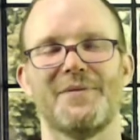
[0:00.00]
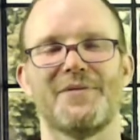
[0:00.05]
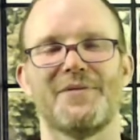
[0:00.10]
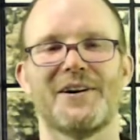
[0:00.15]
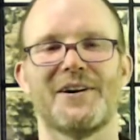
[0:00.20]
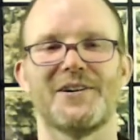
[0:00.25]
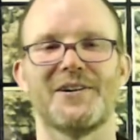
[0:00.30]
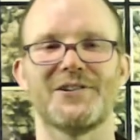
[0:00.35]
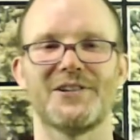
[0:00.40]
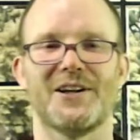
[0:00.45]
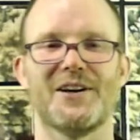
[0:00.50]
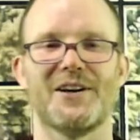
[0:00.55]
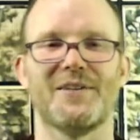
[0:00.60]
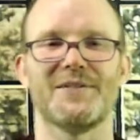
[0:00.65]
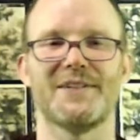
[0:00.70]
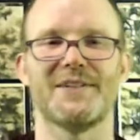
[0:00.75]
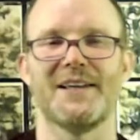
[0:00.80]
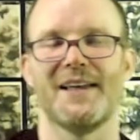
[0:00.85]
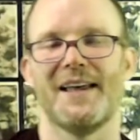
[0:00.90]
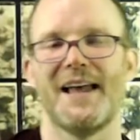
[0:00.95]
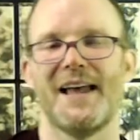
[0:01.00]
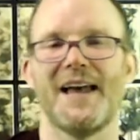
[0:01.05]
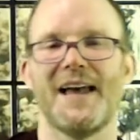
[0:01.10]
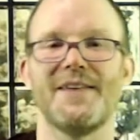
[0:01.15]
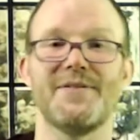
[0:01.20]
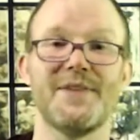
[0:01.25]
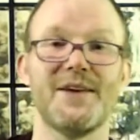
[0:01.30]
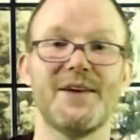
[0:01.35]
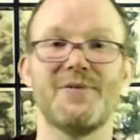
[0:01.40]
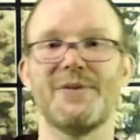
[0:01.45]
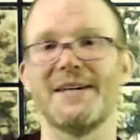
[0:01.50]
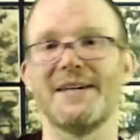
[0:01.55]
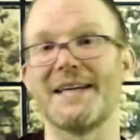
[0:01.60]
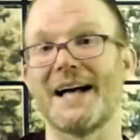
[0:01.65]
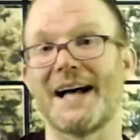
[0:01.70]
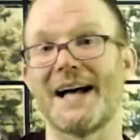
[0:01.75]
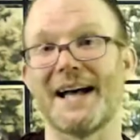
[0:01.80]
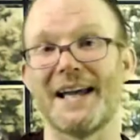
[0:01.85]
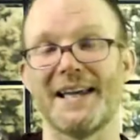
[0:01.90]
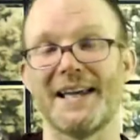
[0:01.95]
for ourselves. And then we
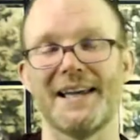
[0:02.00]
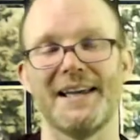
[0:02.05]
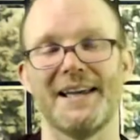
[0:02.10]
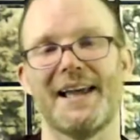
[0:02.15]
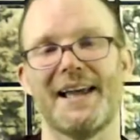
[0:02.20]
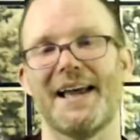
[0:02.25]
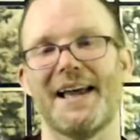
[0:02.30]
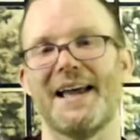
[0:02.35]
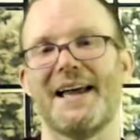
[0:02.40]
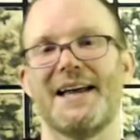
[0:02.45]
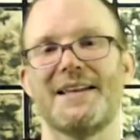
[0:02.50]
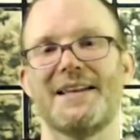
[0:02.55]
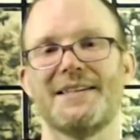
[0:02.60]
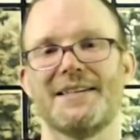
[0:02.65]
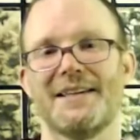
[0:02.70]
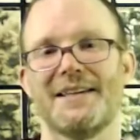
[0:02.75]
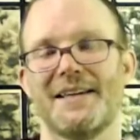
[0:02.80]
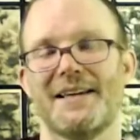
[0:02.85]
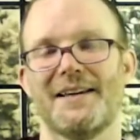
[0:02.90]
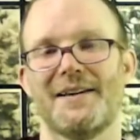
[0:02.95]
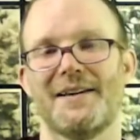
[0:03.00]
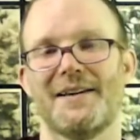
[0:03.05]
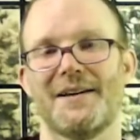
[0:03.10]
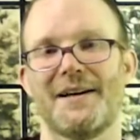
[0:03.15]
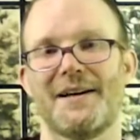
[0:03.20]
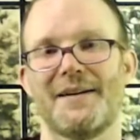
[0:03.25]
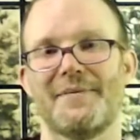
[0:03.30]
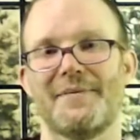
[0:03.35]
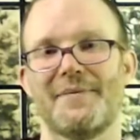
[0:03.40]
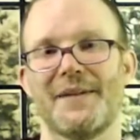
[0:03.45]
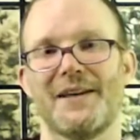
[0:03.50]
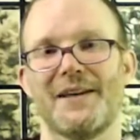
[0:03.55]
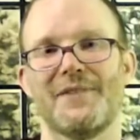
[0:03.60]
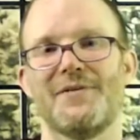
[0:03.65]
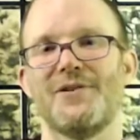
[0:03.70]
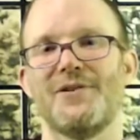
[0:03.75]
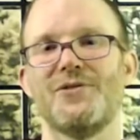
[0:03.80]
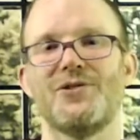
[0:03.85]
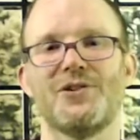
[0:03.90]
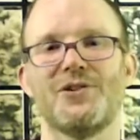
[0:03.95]
die, and in a
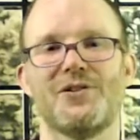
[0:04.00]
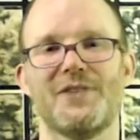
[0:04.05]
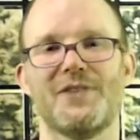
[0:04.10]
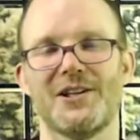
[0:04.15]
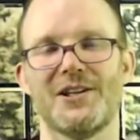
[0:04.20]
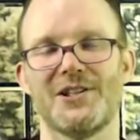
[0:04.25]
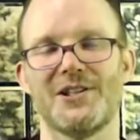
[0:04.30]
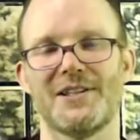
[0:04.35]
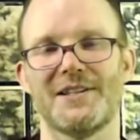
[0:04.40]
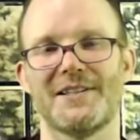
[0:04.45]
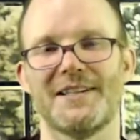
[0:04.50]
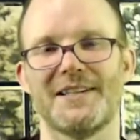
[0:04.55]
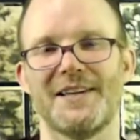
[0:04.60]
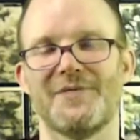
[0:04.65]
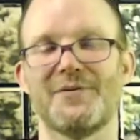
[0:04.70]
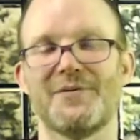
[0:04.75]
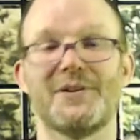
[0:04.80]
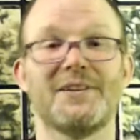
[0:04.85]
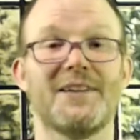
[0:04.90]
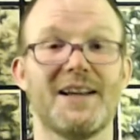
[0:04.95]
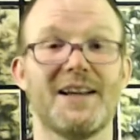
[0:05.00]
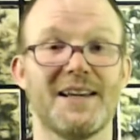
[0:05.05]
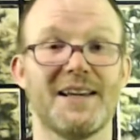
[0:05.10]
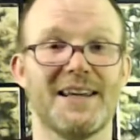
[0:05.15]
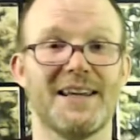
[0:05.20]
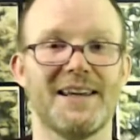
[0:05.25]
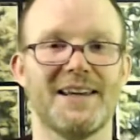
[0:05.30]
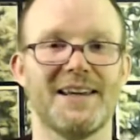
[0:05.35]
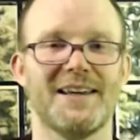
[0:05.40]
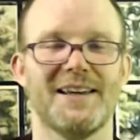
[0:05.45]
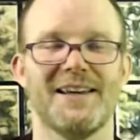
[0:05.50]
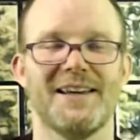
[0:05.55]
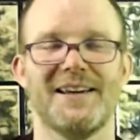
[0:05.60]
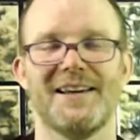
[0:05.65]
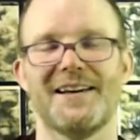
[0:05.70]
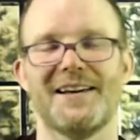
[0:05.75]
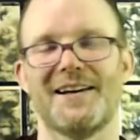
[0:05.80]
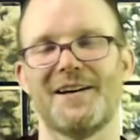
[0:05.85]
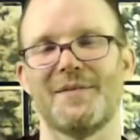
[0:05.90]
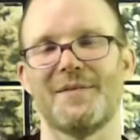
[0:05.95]
few generations, if we're lucky,
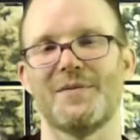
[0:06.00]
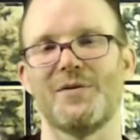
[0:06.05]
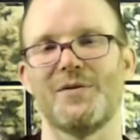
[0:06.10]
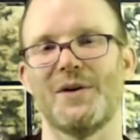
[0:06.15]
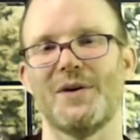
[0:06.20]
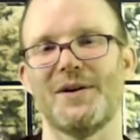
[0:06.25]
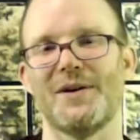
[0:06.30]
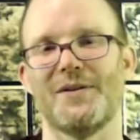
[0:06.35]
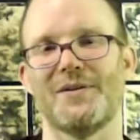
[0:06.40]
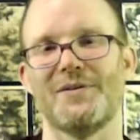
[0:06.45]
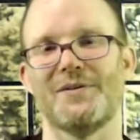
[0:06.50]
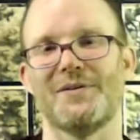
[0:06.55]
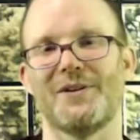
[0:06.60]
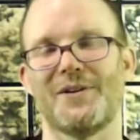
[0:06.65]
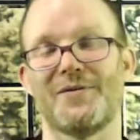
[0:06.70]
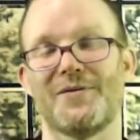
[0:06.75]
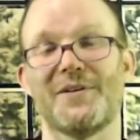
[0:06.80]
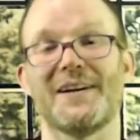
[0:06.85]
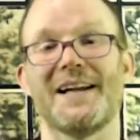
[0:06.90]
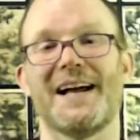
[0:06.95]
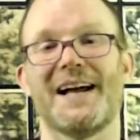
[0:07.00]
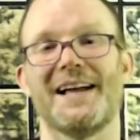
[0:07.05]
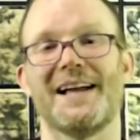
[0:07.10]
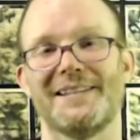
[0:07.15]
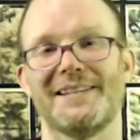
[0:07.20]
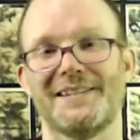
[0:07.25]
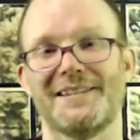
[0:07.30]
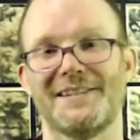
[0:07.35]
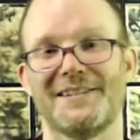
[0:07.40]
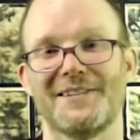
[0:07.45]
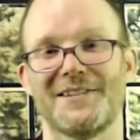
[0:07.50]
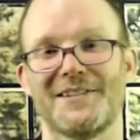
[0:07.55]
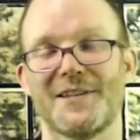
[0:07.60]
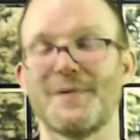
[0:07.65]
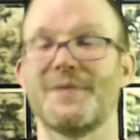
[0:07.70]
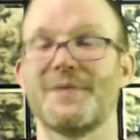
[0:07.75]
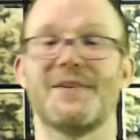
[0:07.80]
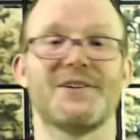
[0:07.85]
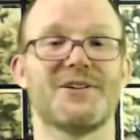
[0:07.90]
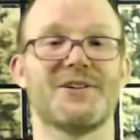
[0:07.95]
we are forgotten.
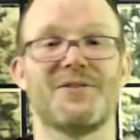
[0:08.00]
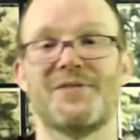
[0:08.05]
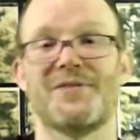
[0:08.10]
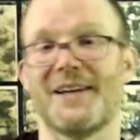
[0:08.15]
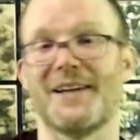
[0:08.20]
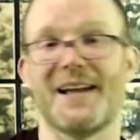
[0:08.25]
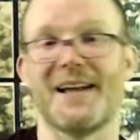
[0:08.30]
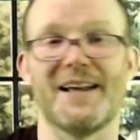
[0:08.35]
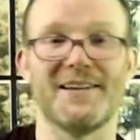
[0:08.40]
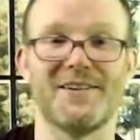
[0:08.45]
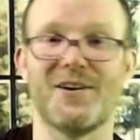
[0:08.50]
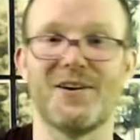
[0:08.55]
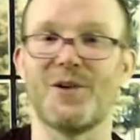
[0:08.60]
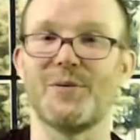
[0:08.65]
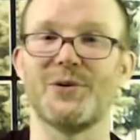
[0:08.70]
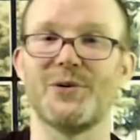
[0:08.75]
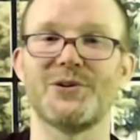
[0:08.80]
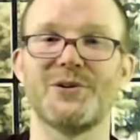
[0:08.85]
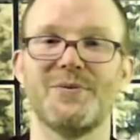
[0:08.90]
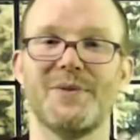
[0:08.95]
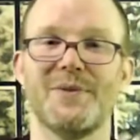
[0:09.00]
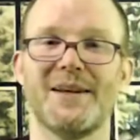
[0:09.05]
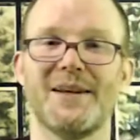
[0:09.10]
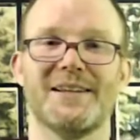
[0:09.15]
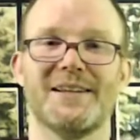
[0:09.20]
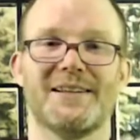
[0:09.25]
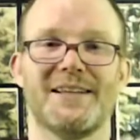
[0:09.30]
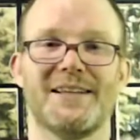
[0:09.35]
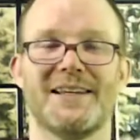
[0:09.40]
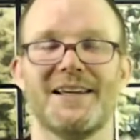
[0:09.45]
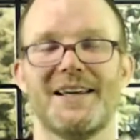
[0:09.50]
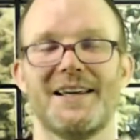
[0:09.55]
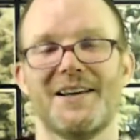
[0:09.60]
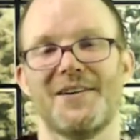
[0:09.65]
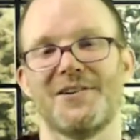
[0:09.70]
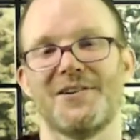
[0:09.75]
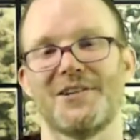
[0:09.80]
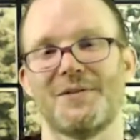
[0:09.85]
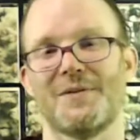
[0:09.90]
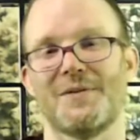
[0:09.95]
Some of us are forgotten almost immediately.
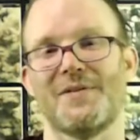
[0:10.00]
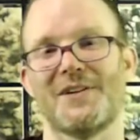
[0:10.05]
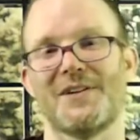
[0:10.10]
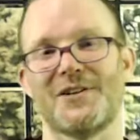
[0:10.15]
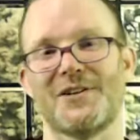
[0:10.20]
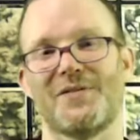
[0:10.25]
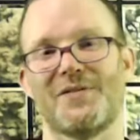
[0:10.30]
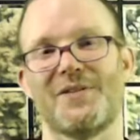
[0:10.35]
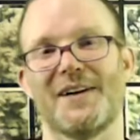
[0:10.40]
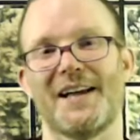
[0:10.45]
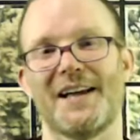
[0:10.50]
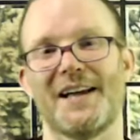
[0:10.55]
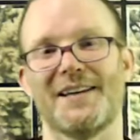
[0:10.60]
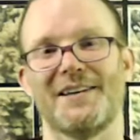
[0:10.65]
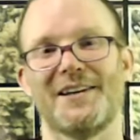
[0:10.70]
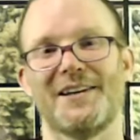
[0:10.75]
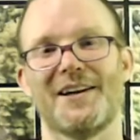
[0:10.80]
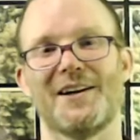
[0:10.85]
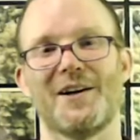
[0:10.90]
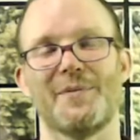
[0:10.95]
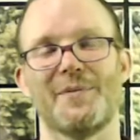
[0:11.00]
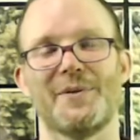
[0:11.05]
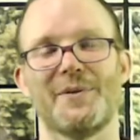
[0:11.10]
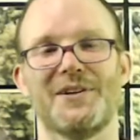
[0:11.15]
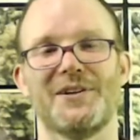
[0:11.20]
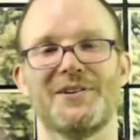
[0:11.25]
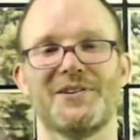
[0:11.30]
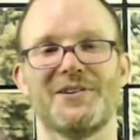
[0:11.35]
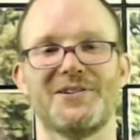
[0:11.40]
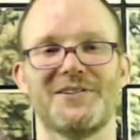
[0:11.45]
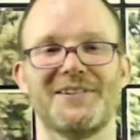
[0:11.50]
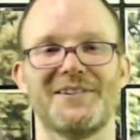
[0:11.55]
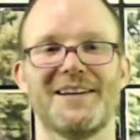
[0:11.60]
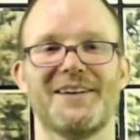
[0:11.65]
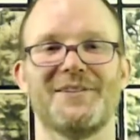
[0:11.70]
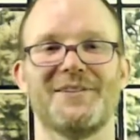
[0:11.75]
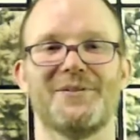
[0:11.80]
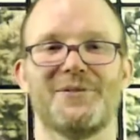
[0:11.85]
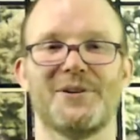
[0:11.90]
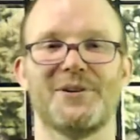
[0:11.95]
Some of us are forgotten a couple years
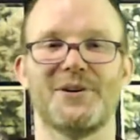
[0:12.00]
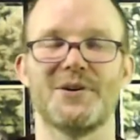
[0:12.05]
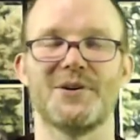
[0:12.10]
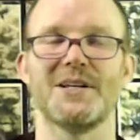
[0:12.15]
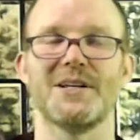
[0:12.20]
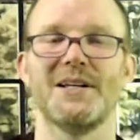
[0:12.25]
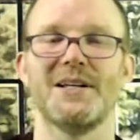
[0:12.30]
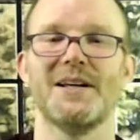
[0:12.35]
down the road.